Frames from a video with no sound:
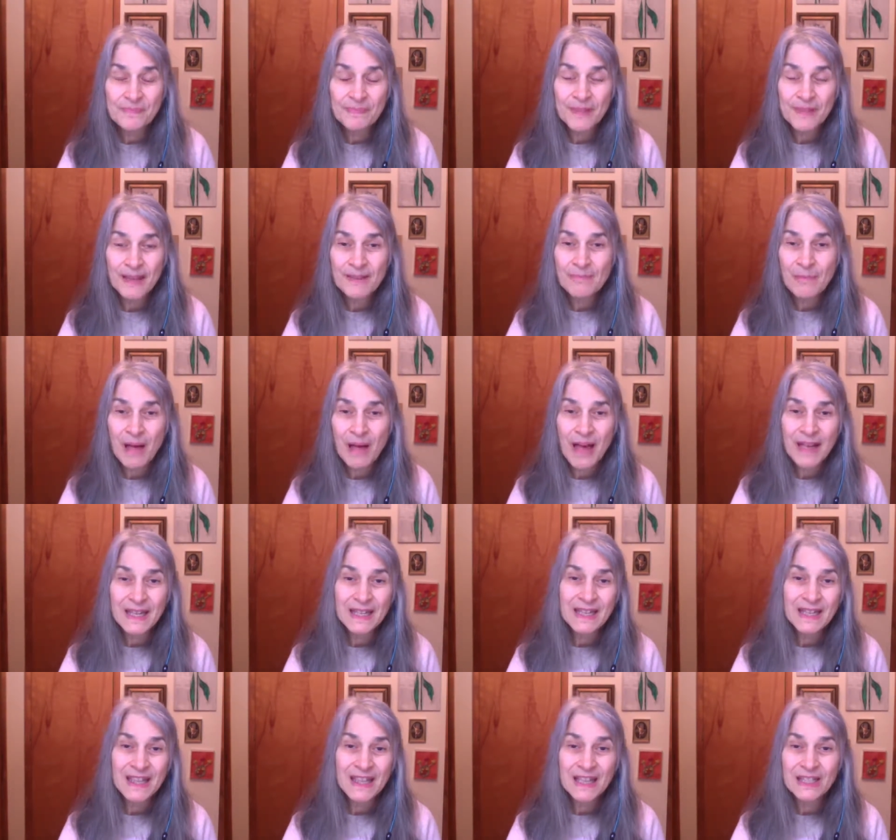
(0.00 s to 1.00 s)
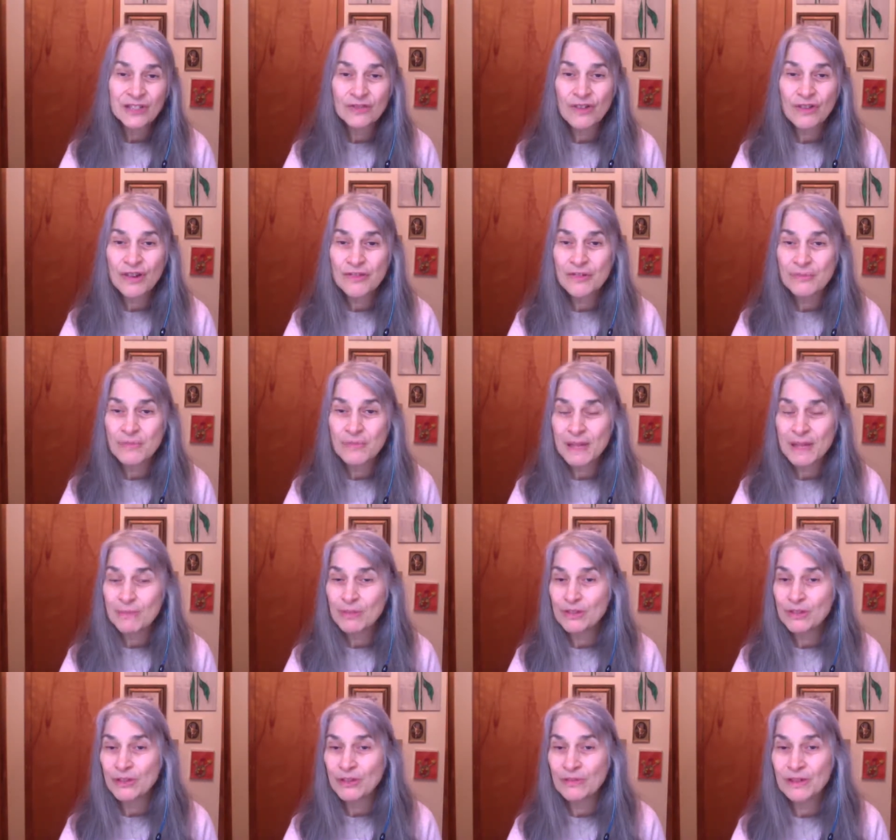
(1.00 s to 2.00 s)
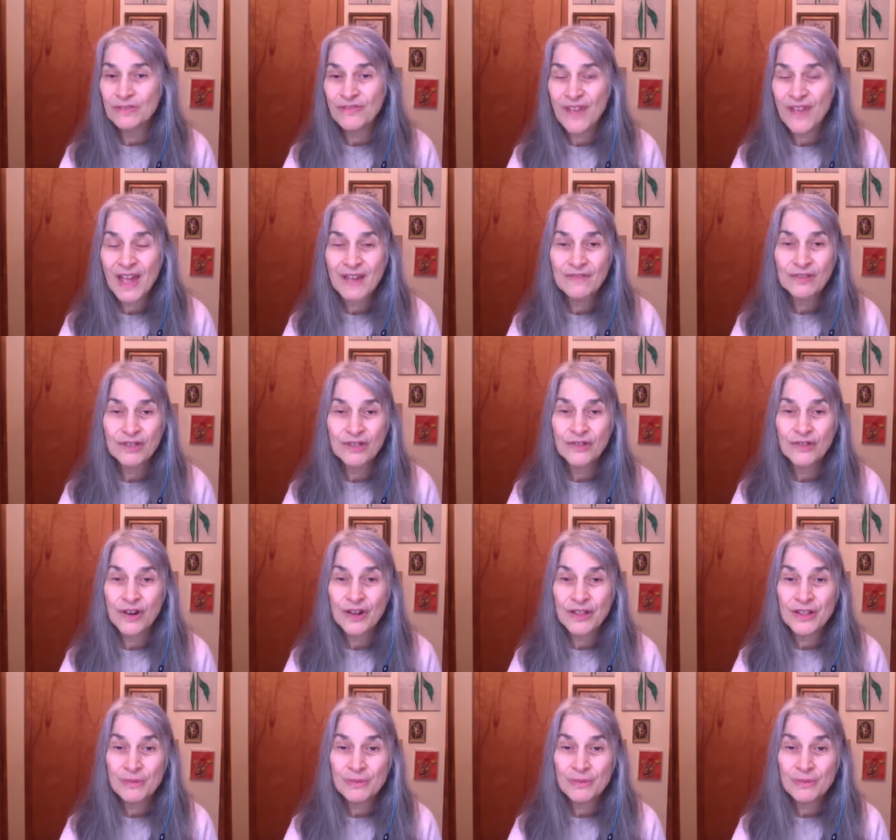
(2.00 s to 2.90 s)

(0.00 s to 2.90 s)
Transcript: and buying things for other people, doing favors for other